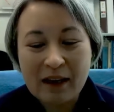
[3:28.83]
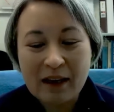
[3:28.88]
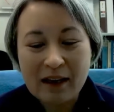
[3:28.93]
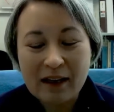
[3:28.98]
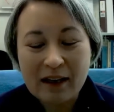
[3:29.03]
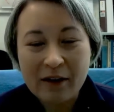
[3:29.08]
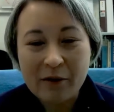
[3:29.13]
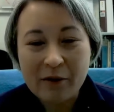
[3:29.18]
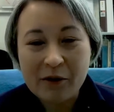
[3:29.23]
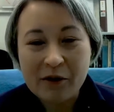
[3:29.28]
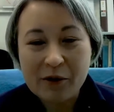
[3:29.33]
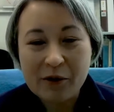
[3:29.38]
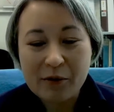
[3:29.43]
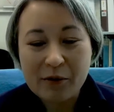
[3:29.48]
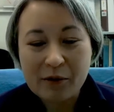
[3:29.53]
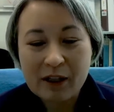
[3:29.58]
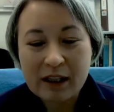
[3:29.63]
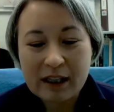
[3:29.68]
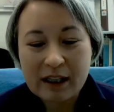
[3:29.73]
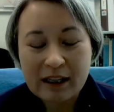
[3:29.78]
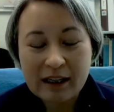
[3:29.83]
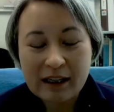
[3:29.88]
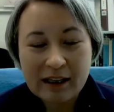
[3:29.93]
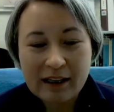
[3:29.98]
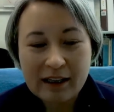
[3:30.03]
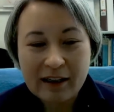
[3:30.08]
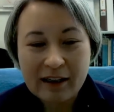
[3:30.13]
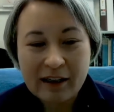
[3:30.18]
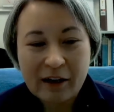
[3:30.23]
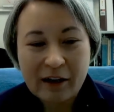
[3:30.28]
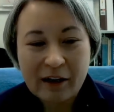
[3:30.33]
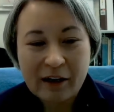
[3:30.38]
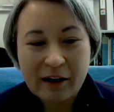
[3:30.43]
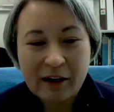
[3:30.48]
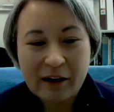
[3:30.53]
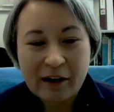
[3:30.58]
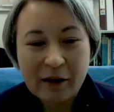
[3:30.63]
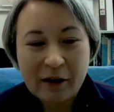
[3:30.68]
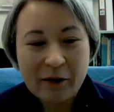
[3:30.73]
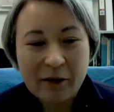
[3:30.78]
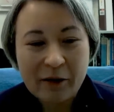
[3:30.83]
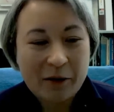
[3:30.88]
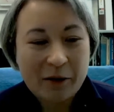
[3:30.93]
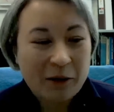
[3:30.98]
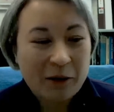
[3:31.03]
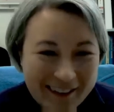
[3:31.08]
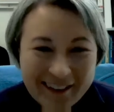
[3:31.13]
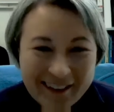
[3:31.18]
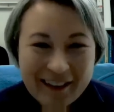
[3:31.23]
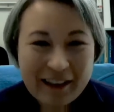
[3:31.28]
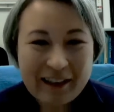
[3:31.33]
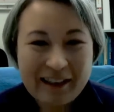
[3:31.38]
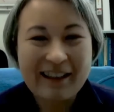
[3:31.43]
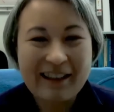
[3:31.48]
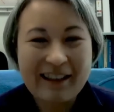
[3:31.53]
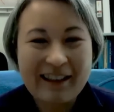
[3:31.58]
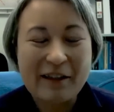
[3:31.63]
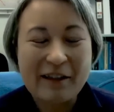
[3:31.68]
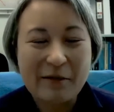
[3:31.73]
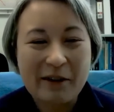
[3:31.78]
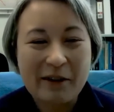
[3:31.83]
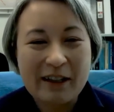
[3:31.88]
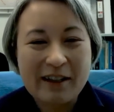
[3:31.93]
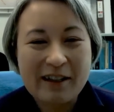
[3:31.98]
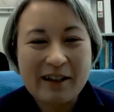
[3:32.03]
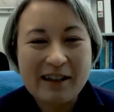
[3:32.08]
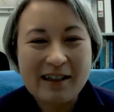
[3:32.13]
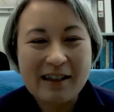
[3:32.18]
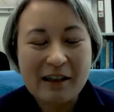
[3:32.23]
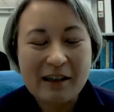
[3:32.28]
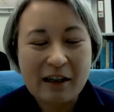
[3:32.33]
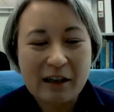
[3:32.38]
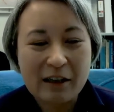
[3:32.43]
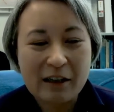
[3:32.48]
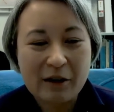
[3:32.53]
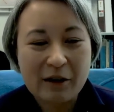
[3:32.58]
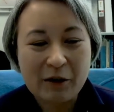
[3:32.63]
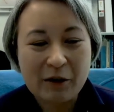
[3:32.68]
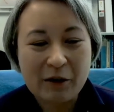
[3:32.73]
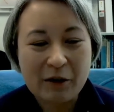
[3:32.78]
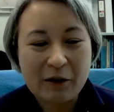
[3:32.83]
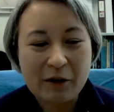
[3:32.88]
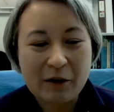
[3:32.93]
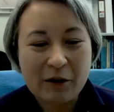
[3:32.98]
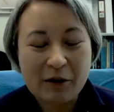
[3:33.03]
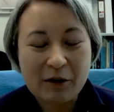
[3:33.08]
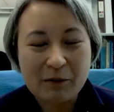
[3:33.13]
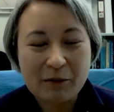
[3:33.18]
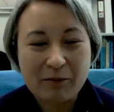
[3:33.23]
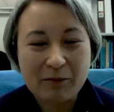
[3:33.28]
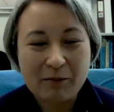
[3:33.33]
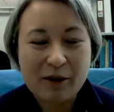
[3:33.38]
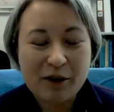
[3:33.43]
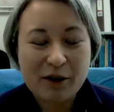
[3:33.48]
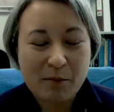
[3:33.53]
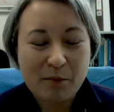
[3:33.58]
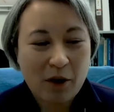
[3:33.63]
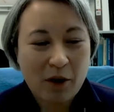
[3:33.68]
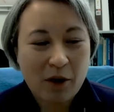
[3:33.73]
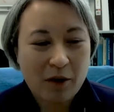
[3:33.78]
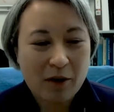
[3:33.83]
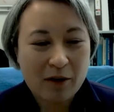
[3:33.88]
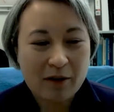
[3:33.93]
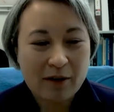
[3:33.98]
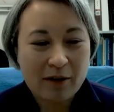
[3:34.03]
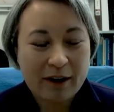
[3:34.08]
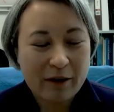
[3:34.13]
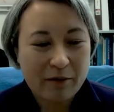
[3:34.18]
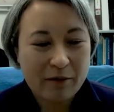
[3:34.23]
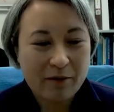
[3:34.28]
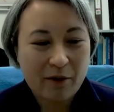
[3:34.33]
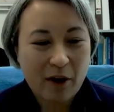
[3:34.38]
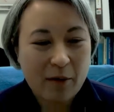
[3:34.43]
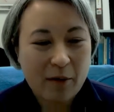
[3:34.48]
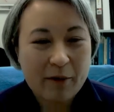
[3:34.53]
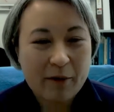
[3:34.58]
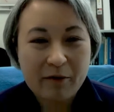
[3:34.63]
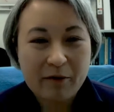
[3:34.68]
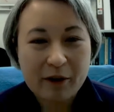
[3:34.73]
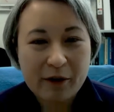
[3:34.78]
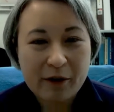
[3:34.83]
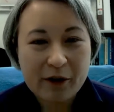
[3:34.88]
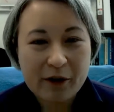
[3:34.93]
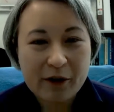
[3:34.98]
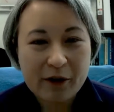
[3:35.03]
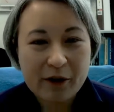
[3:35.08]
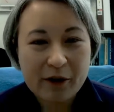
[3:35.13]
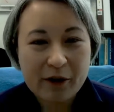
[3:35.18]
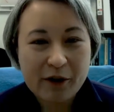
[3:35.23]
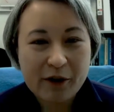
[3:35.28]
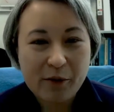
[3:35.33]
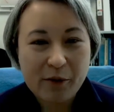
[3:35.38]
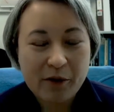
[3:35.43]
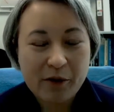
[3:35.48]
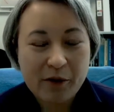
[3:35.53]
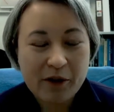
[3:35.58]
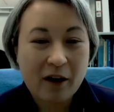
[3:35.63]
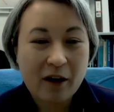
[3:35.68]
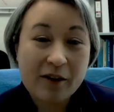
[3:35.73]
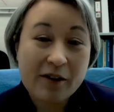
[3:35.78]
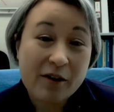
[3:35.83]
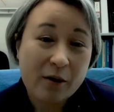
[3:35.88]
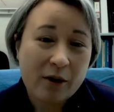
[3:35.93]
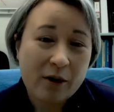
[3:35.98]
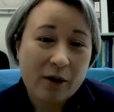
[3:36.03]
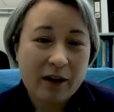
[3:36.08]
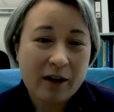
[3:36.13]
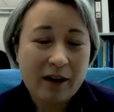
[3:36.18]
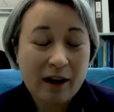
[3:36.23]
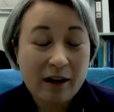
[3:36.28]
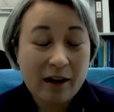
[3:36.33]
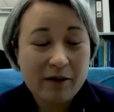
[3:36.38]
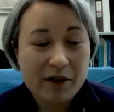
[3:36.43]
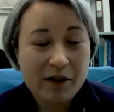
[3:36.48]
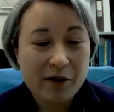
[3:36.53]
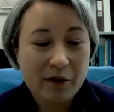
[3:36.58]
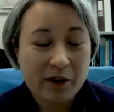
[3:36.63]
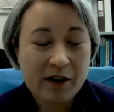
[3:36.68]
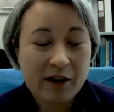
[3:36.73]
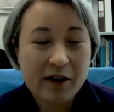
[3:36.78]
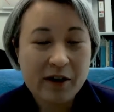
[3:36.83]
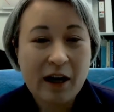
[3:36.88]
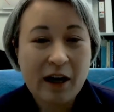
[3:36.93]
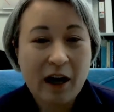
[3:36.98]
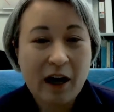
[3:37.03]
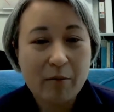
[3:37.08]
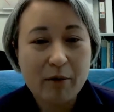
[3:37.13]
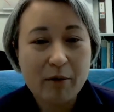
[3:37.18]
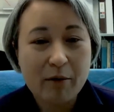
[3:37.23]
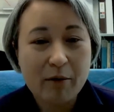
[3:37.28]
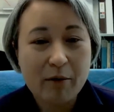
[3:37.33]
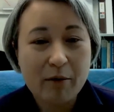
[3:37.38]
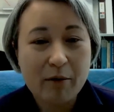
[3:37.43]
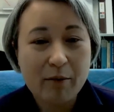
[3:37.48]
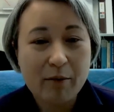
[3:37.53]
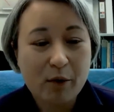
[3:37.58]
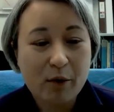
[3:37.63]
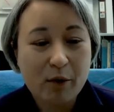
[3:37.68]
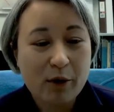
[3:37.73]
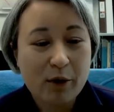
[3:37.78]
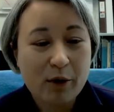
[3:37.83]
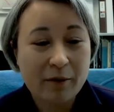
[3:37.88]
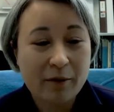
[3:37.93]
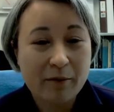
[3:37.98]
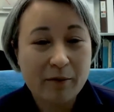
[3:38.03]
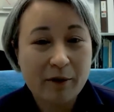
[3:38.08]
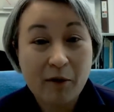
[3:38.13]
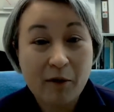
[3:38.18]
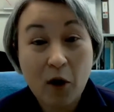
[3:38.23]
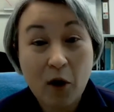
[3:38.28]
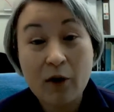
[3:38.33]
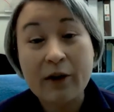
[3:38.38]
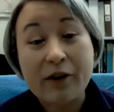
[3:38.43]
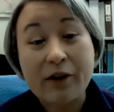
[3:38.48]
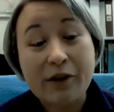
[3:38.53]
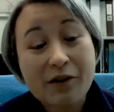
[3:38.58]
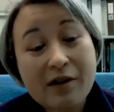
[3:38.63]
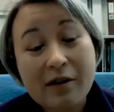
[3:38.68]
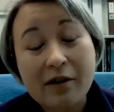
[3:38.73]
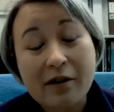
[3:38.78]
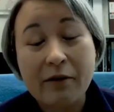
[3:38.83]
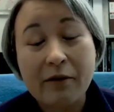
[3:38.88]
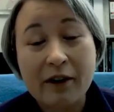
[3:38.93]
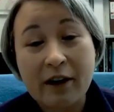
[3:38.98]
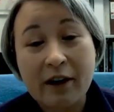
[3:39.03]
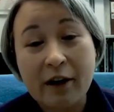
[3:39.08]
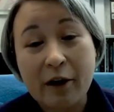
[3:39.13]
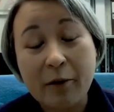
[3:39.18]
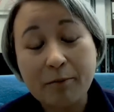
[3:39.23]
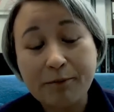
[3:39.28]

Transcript: it was really, it's really just a little small like farming village with also a kind of a strangely high proportion of artists living there.